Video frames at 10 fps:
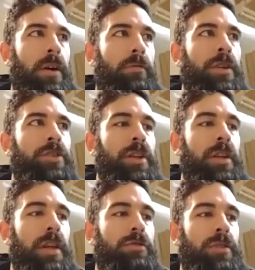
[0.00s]

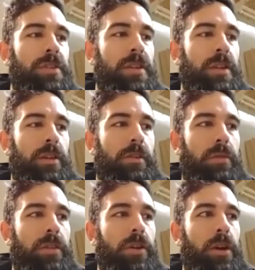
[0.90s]
originally interested in
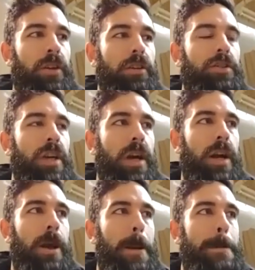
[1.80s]
around the Orkney
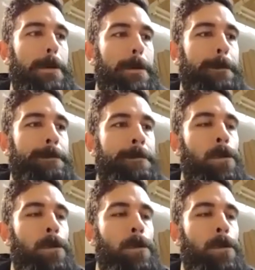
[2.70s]
chair. Yeah.